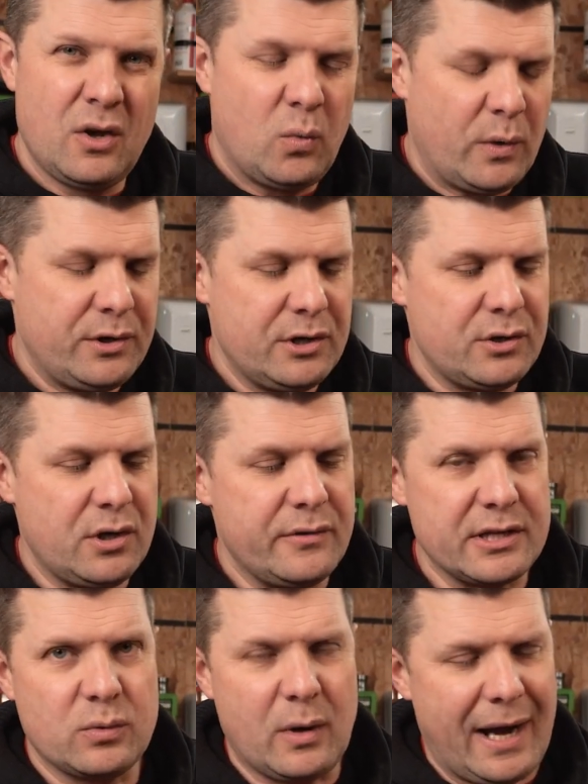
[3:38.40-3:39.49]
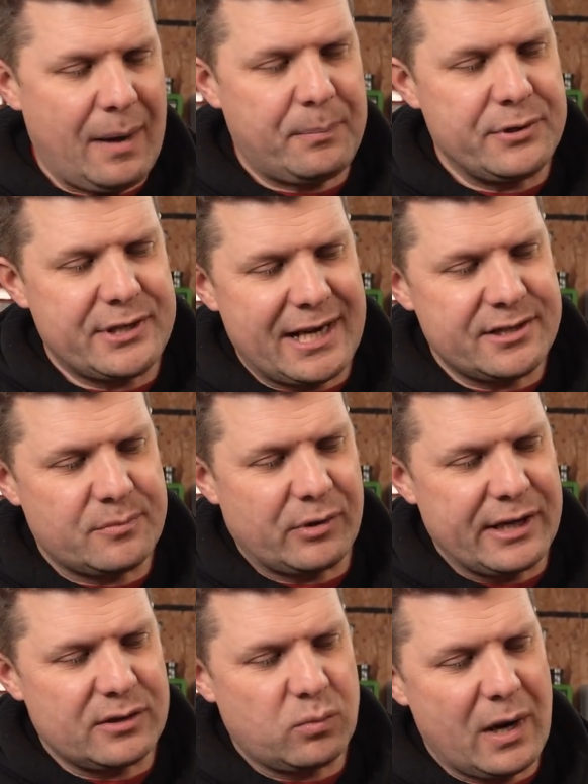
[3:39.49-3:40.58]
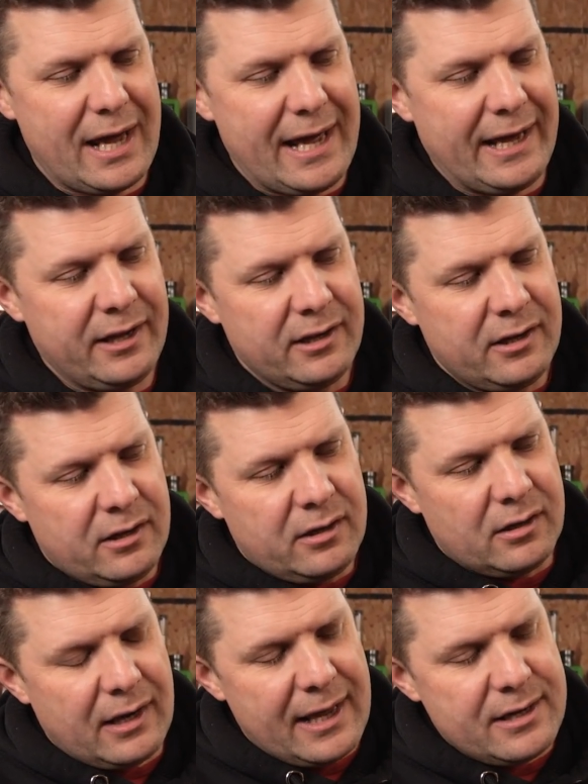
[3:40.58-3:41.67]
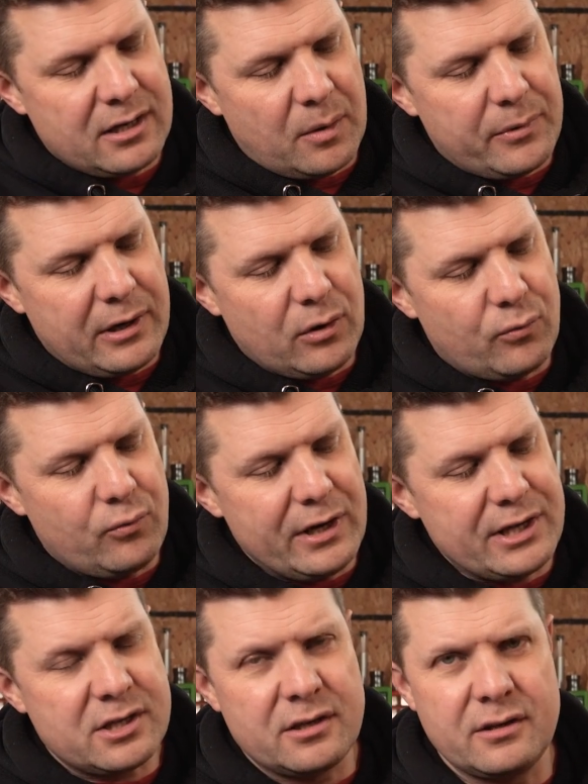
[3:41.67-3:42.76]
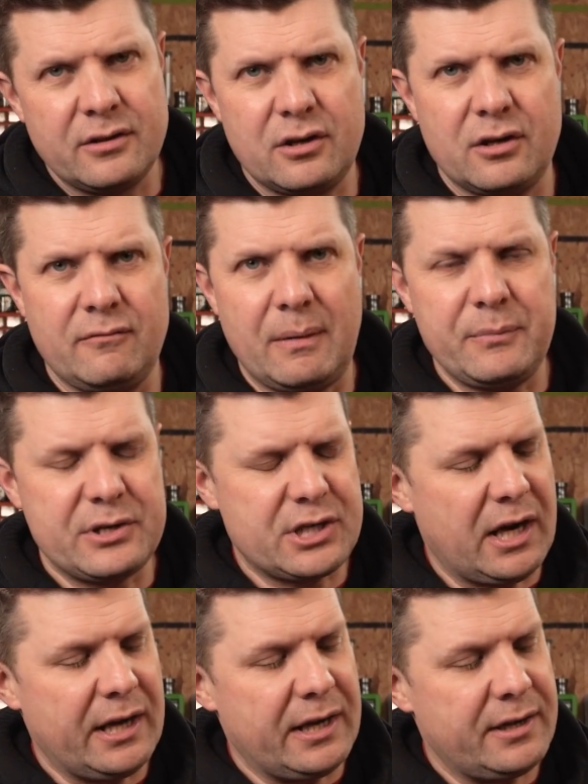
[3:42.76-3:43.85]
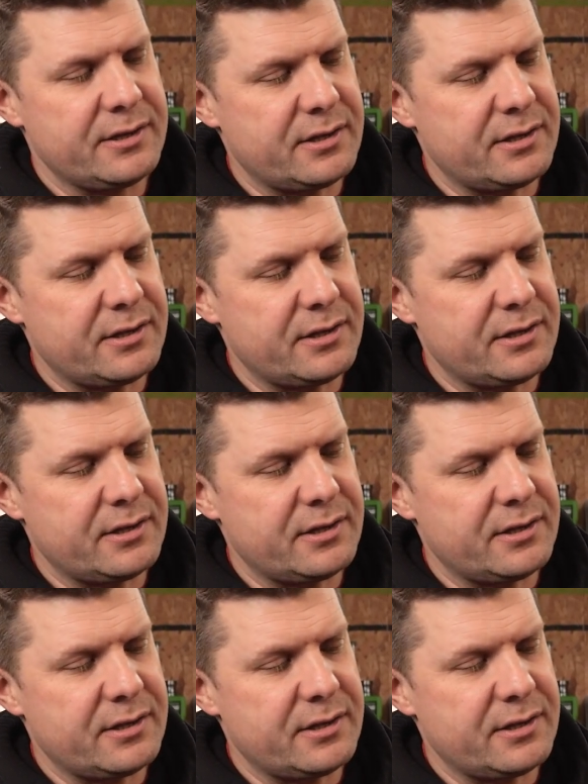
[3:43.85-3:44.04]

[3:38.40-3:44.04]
When you do this, what happens as the brakes wear, you'll end up with a little ridge that can rub the tire.